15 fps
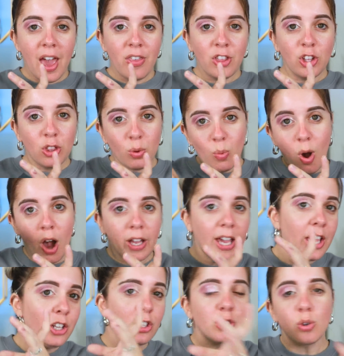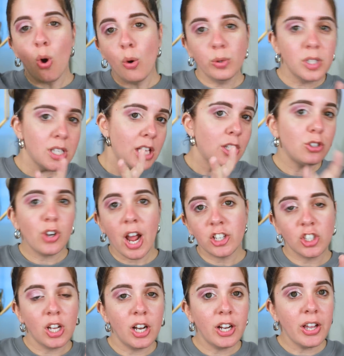And then you have to walk in, there's a whole sink,
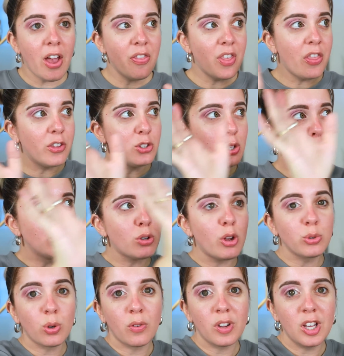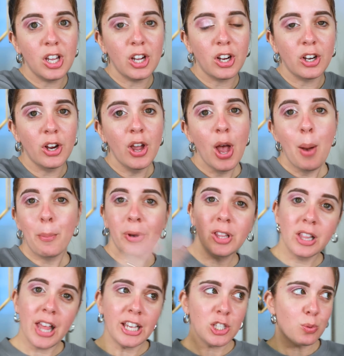trash can area, and then the two stalls are over here, but
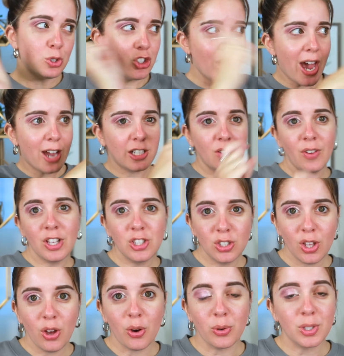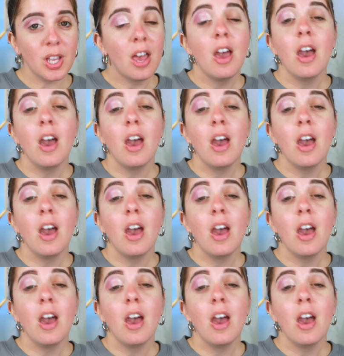the light switch activates those.